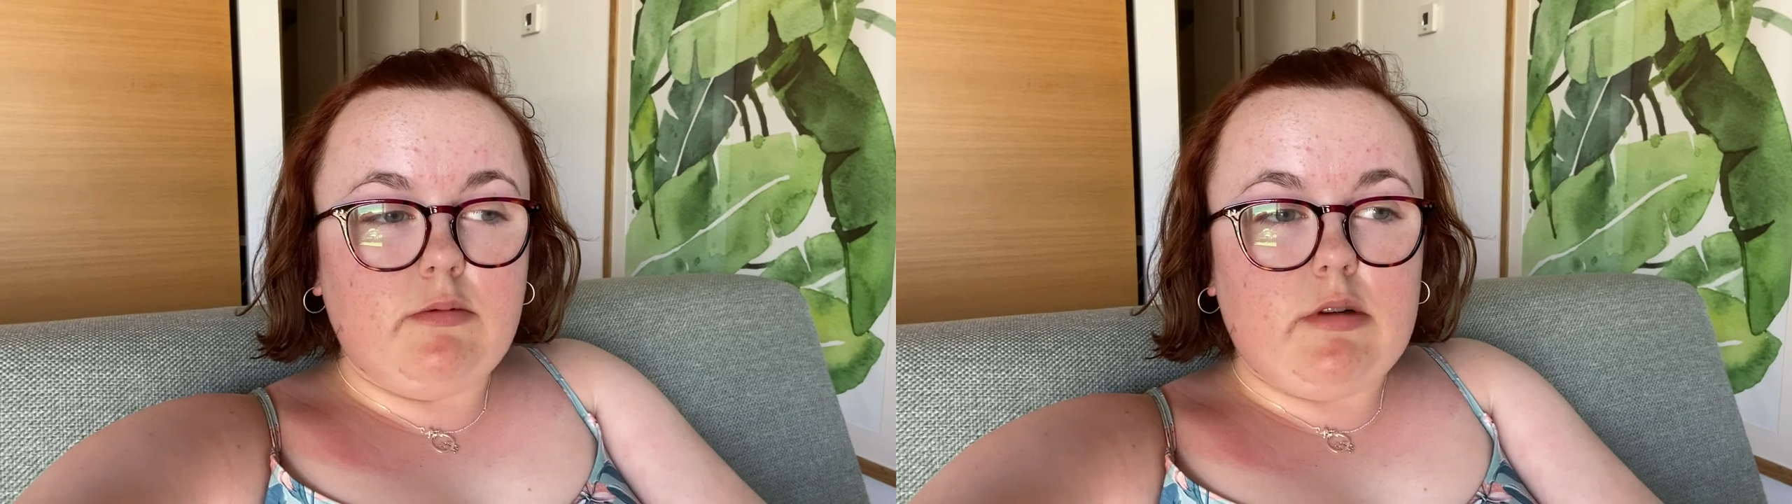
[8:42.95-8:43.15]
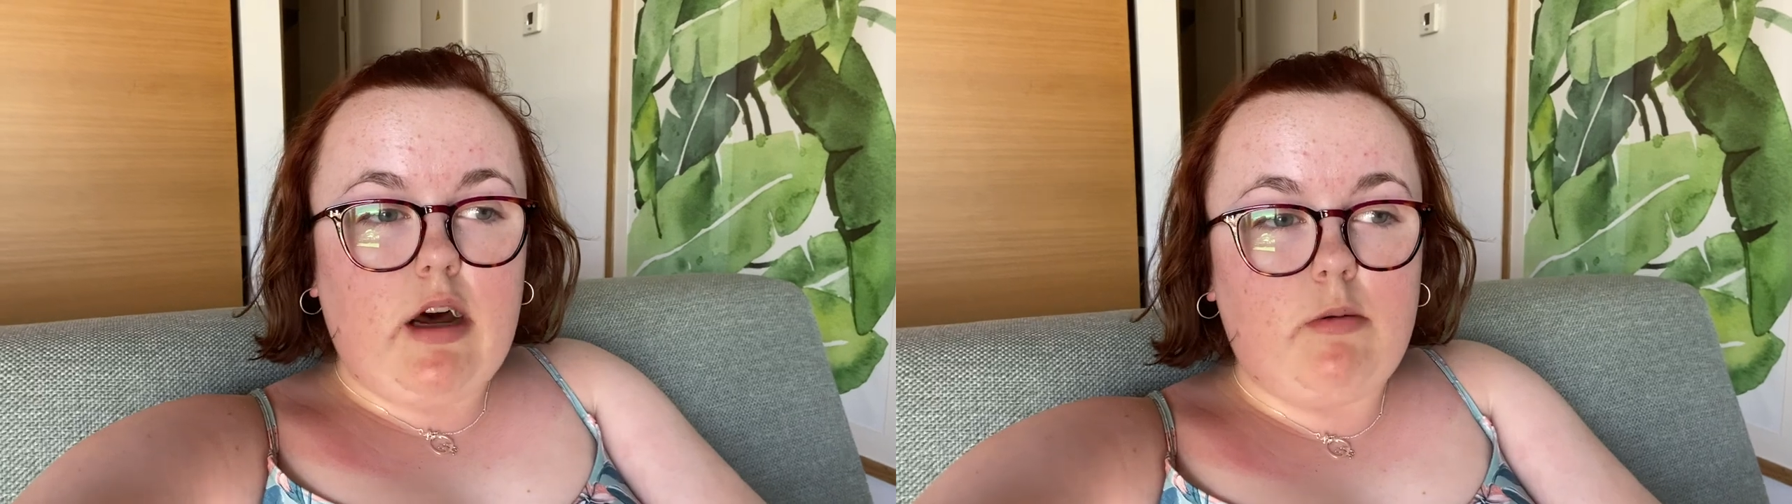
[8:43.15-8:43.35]

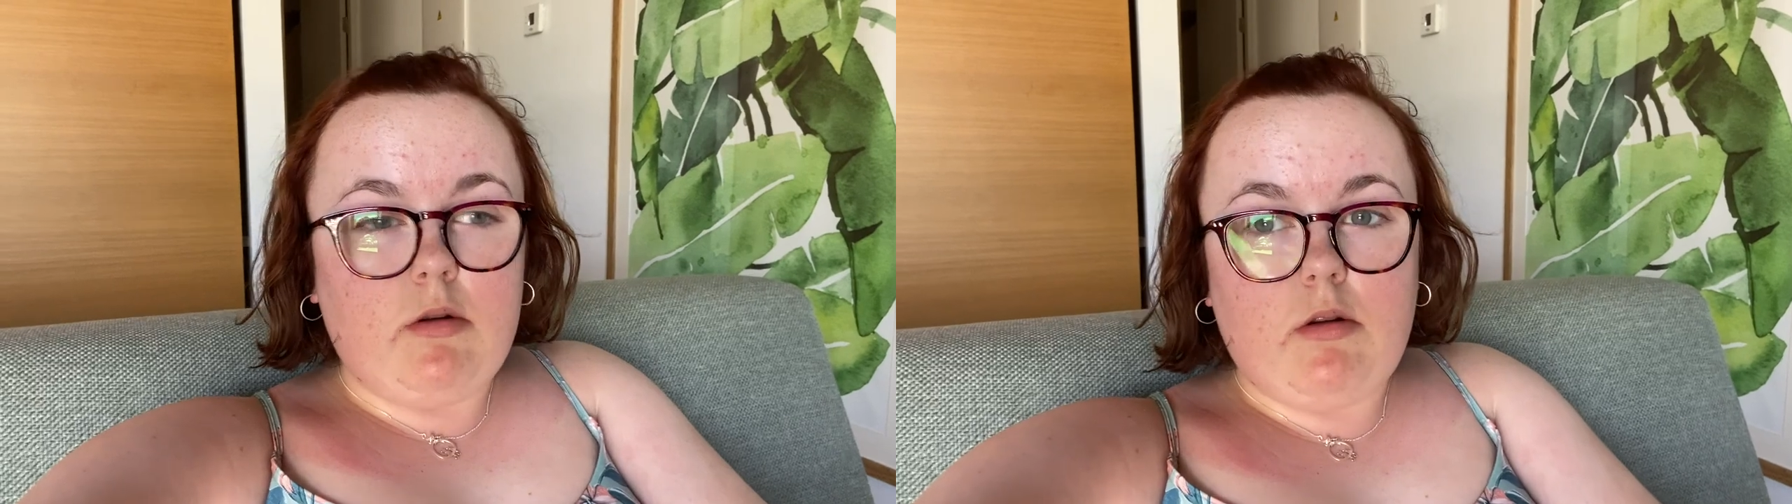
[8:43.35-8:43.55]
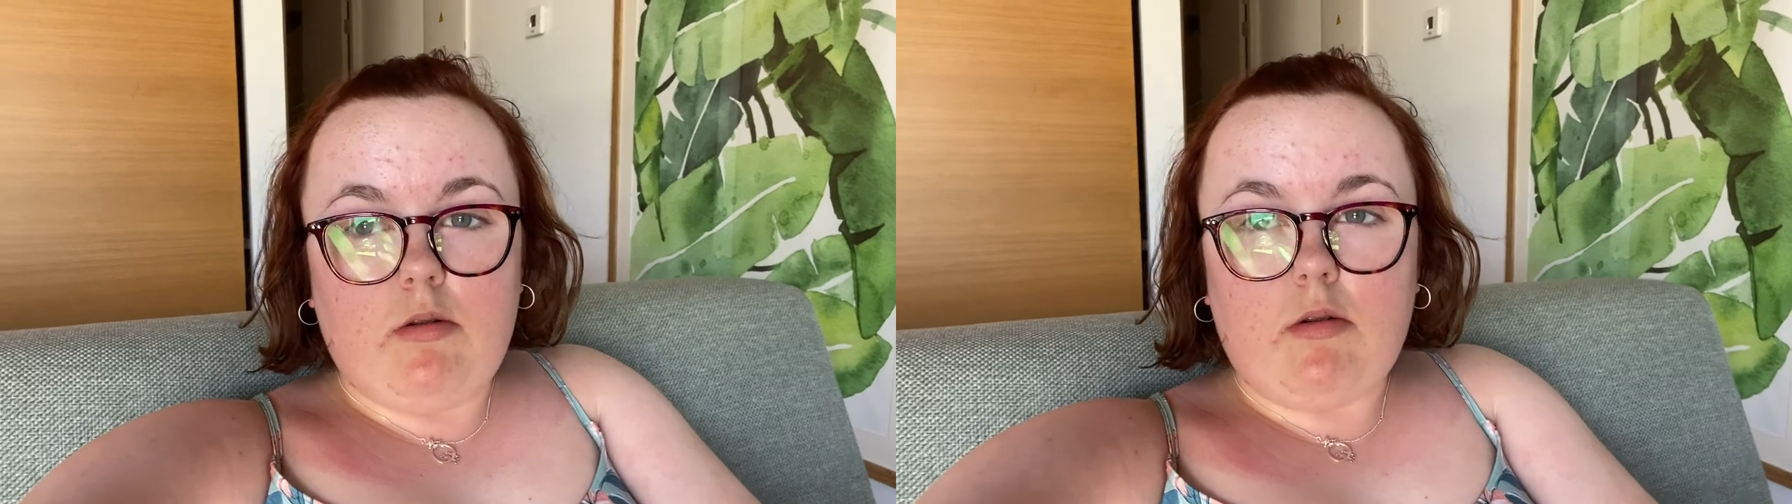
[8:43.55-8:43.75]
I
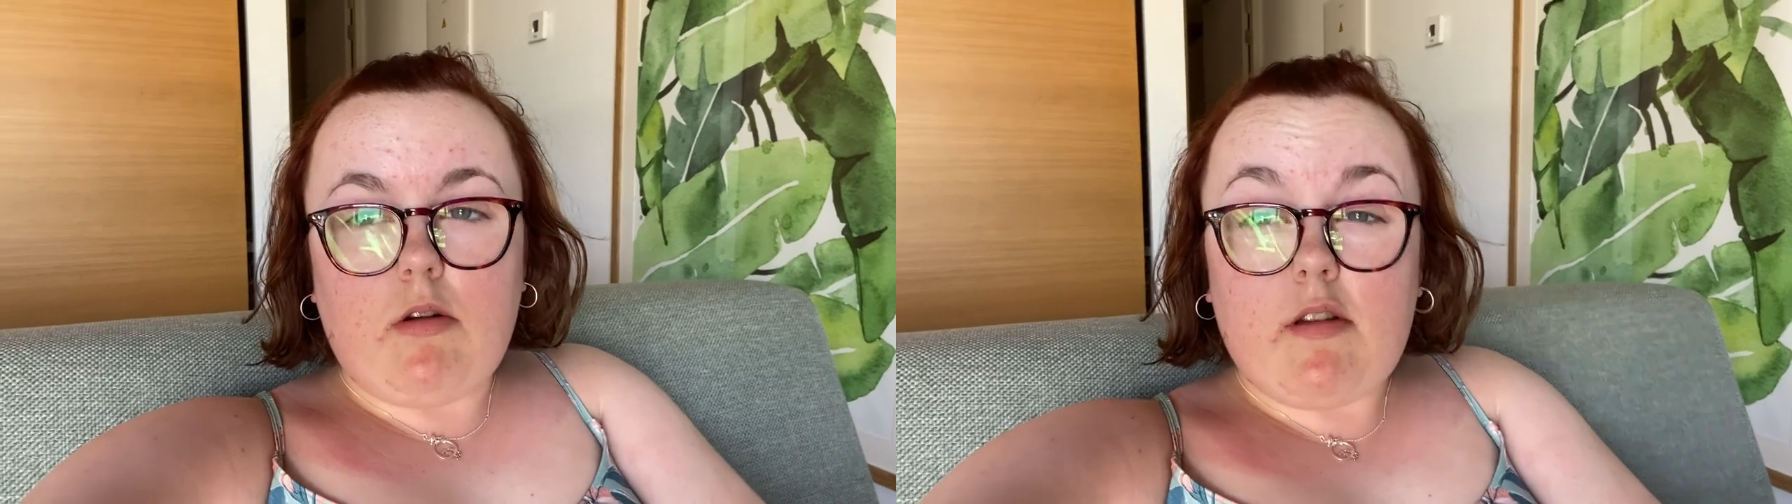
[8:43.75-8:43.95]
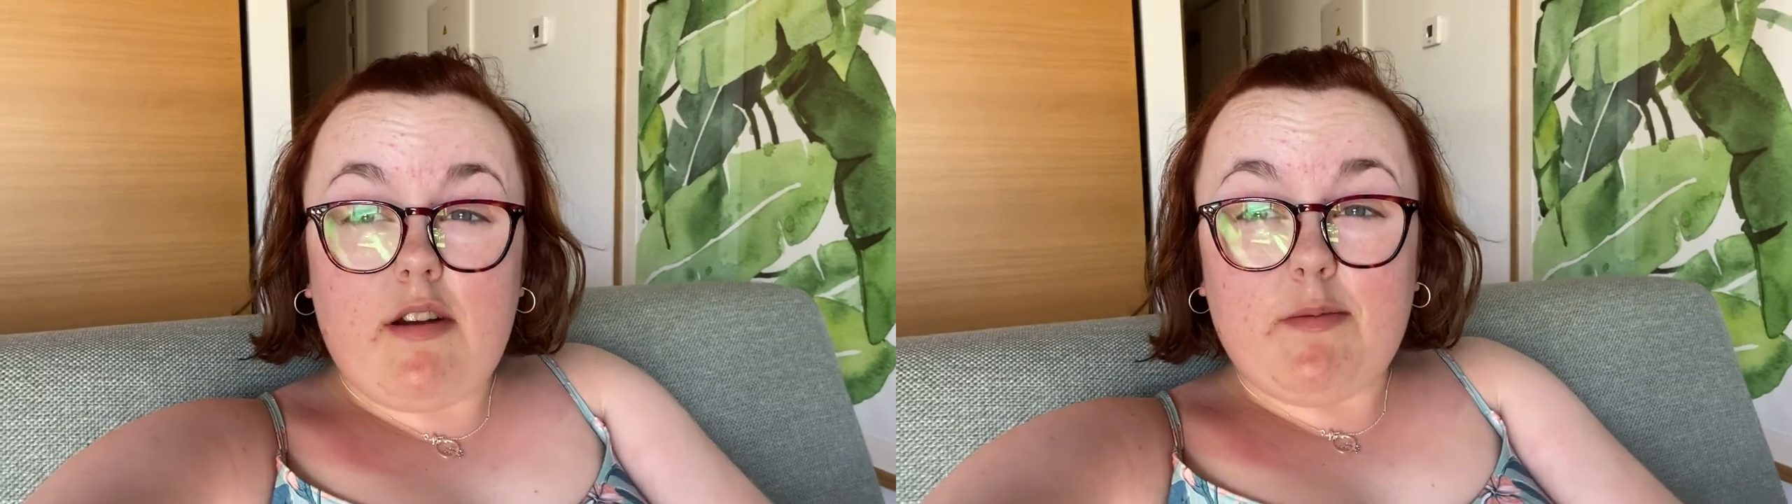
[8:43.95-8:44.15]
wouldn't know,
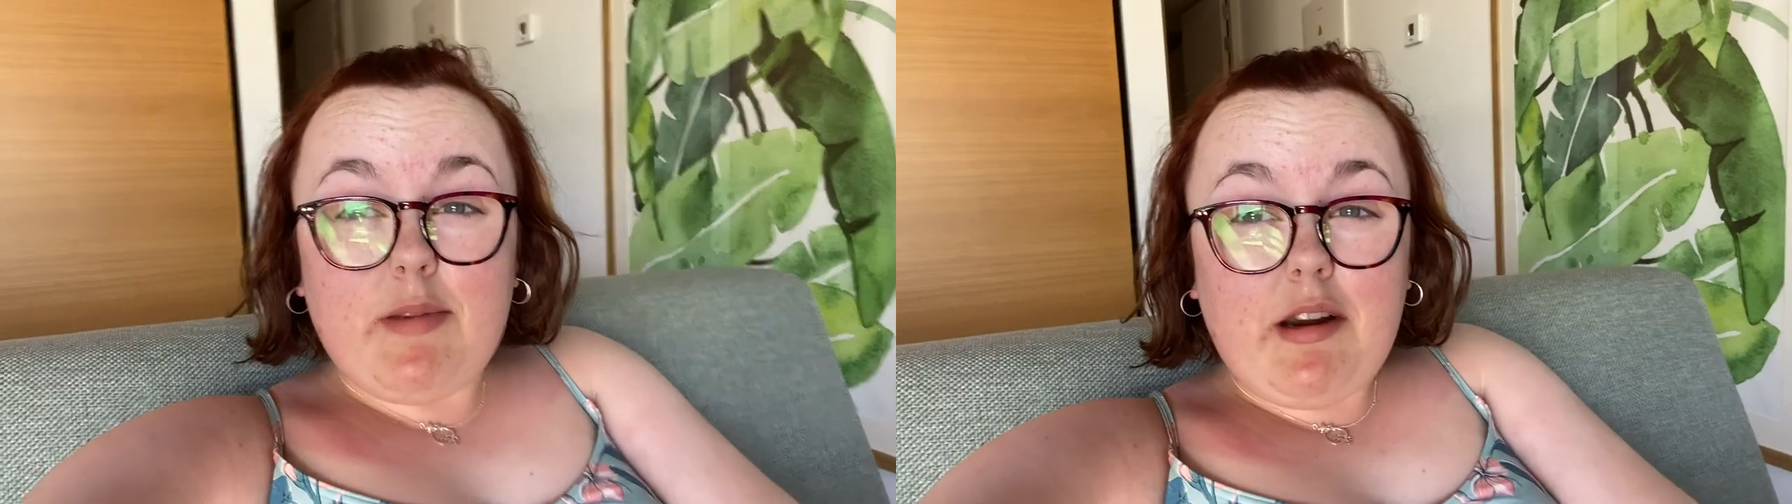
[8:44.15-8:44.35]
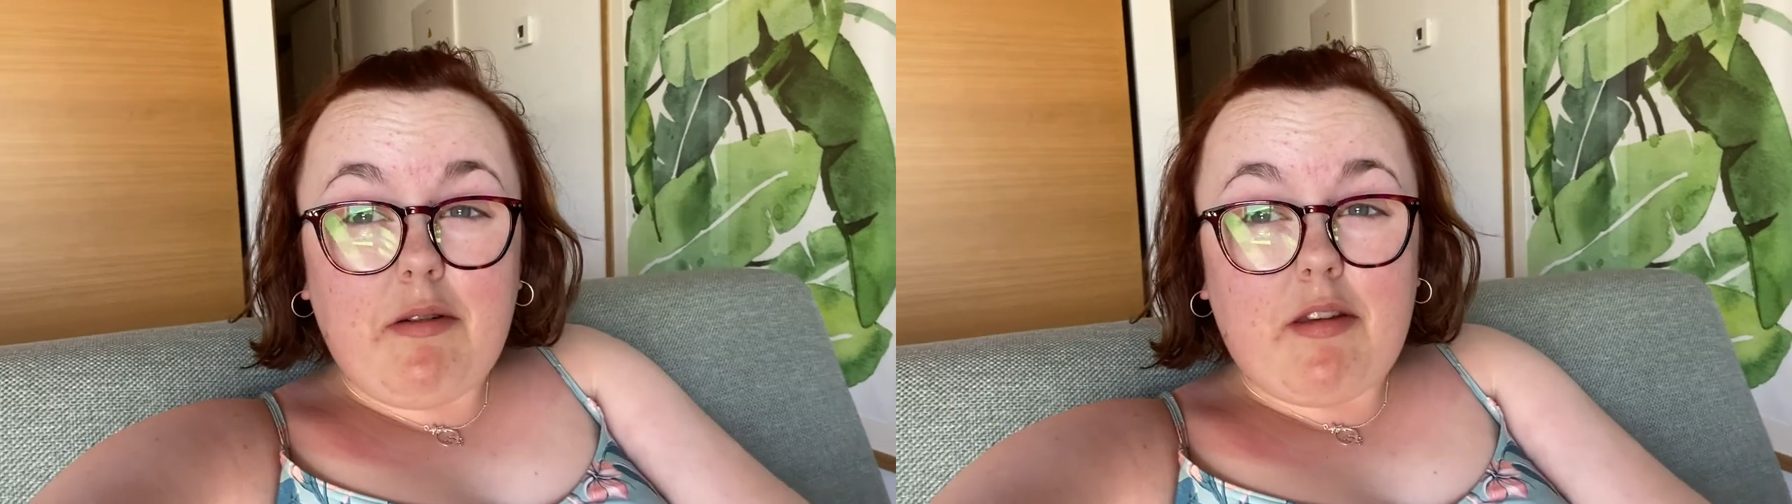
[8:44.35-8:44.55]
because I haven't
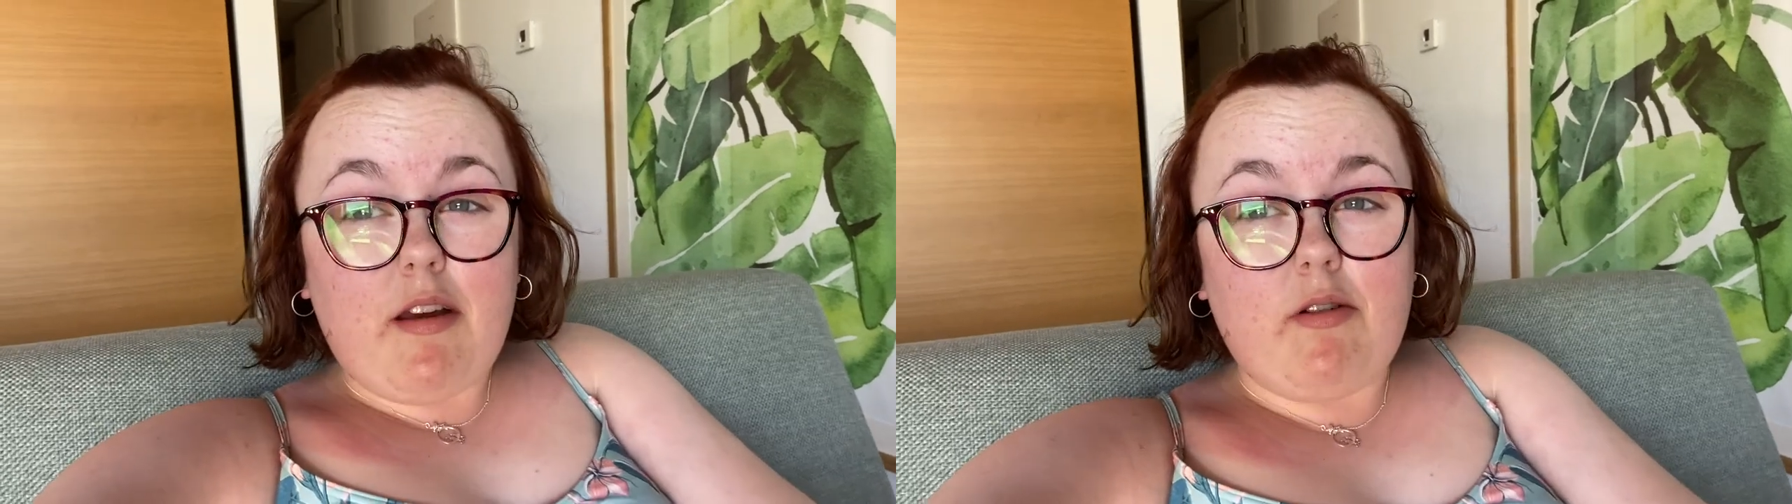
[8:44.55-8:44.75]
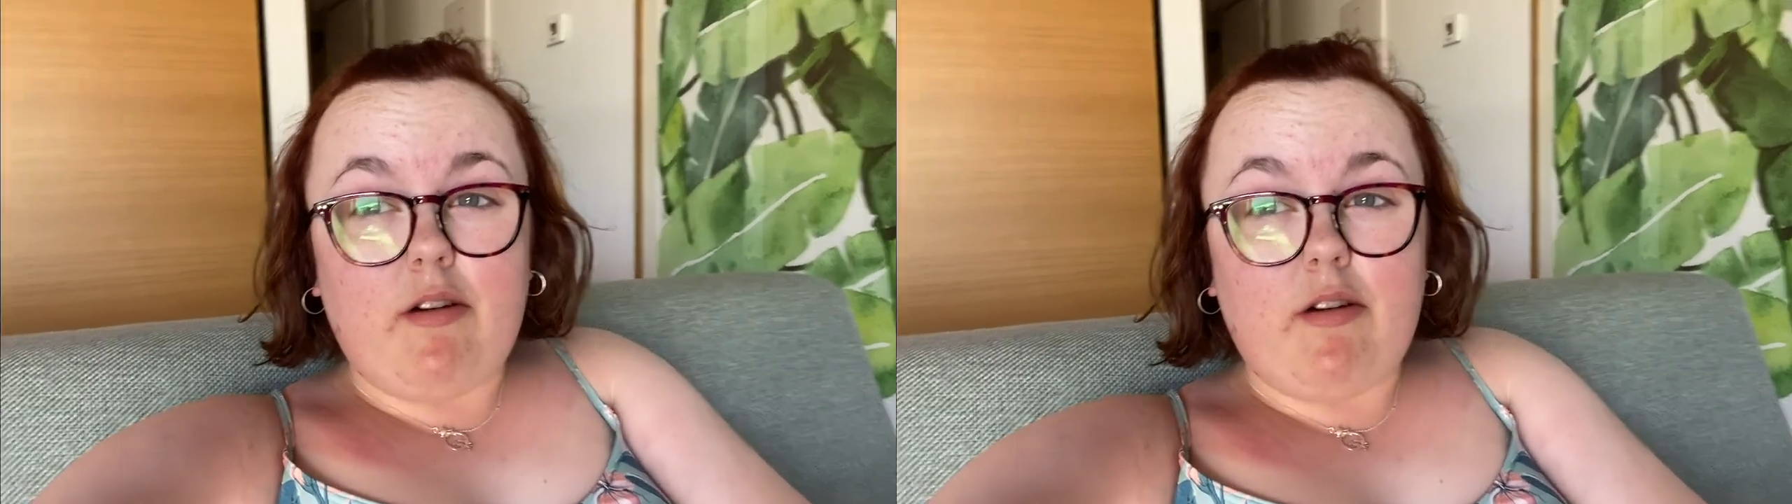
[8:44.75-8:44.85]
been outside all